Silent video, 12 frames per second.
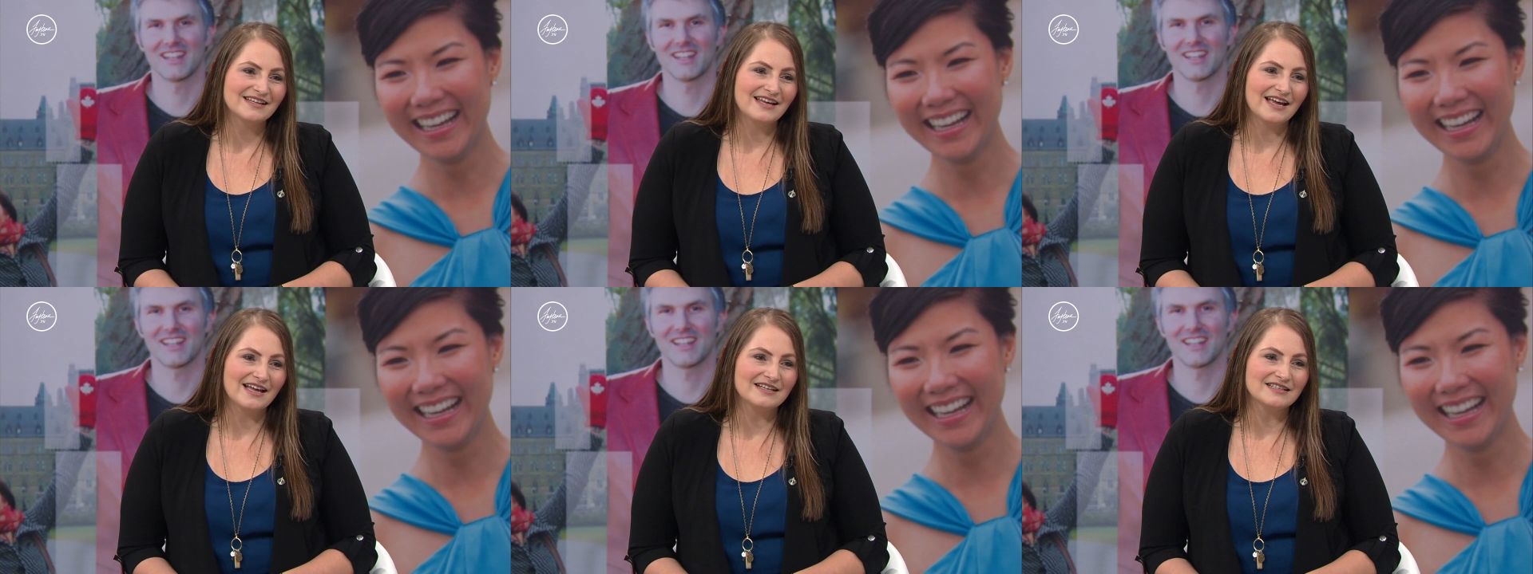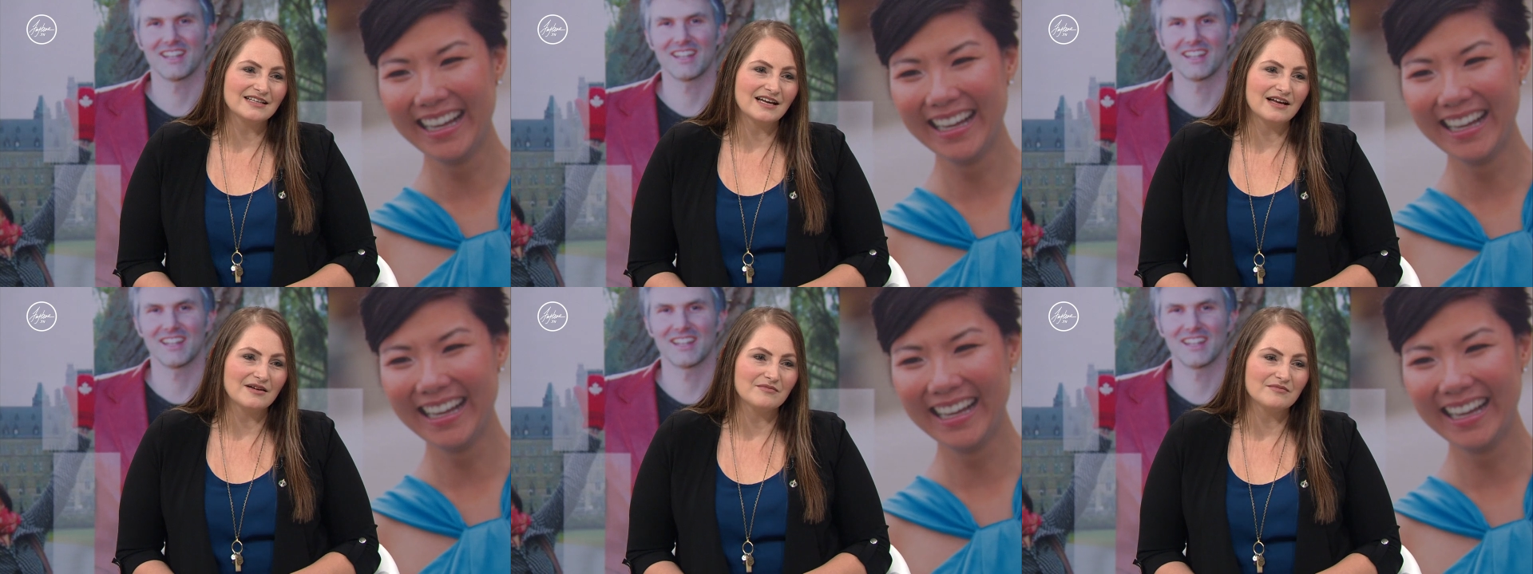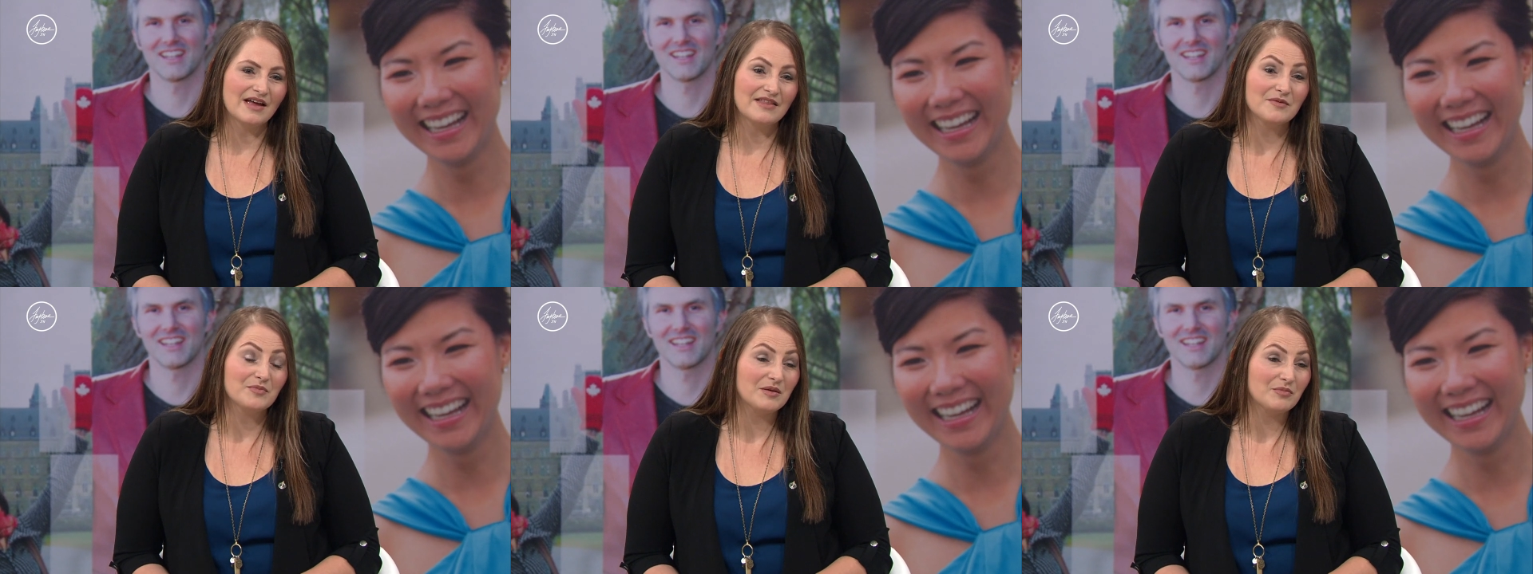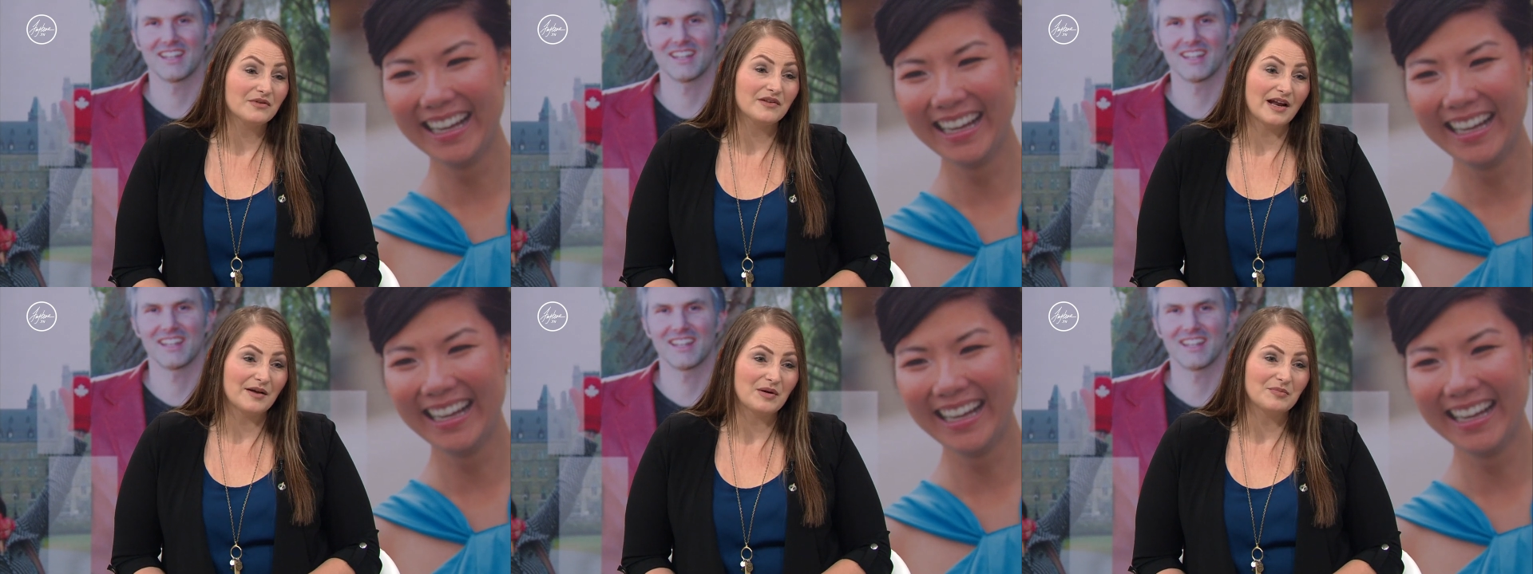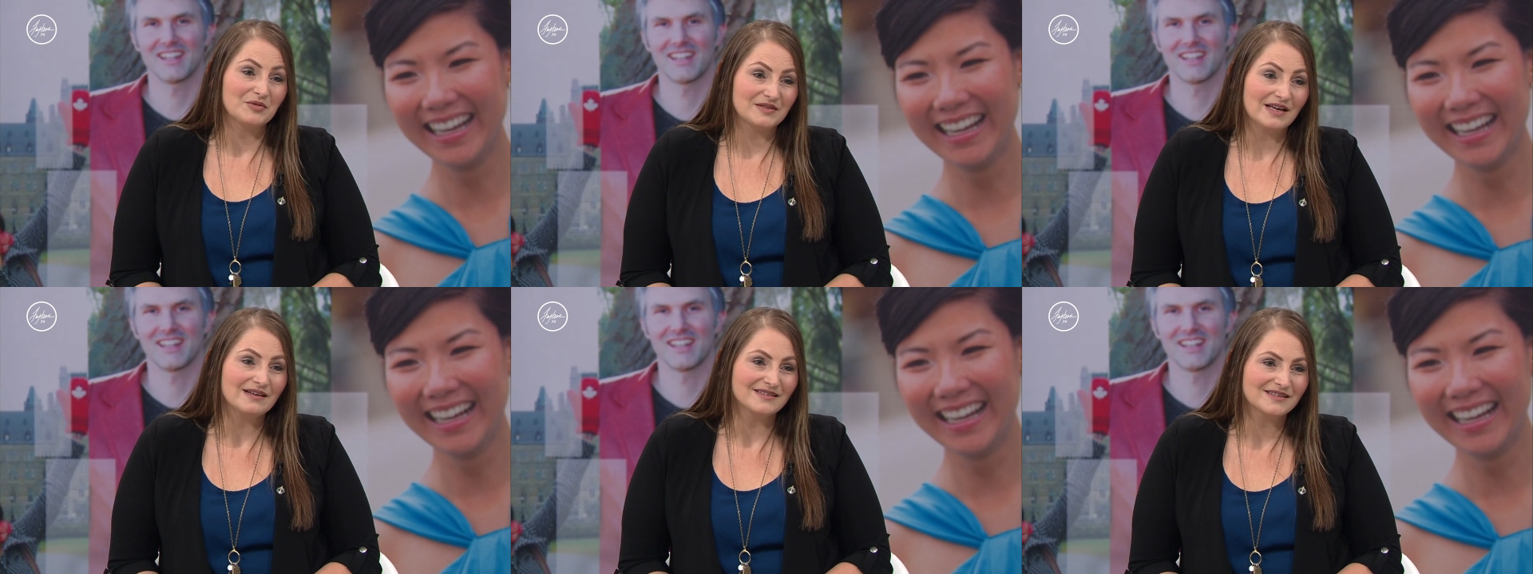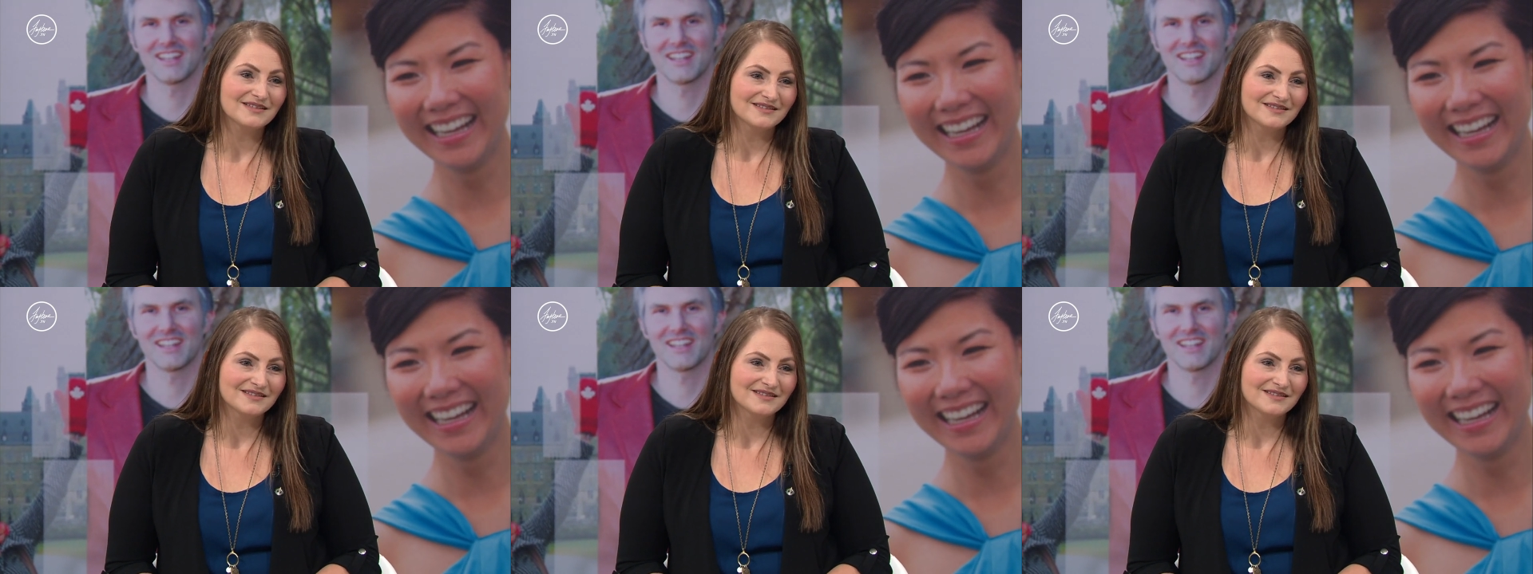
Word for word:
Speaker 1: and um, and the people that I represent.